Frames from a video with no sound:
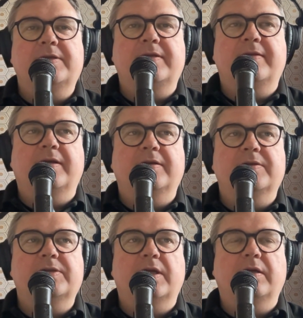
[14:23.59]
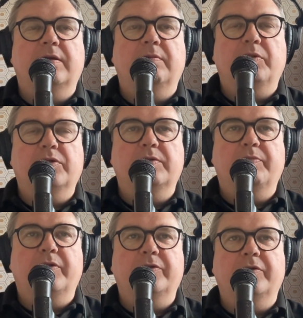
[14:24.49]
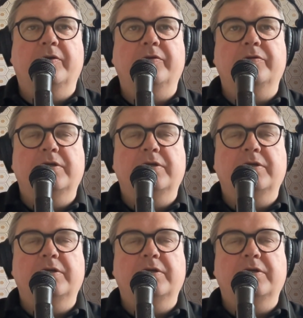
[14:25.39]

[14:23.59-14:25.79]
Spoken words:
thing to say and push the button on.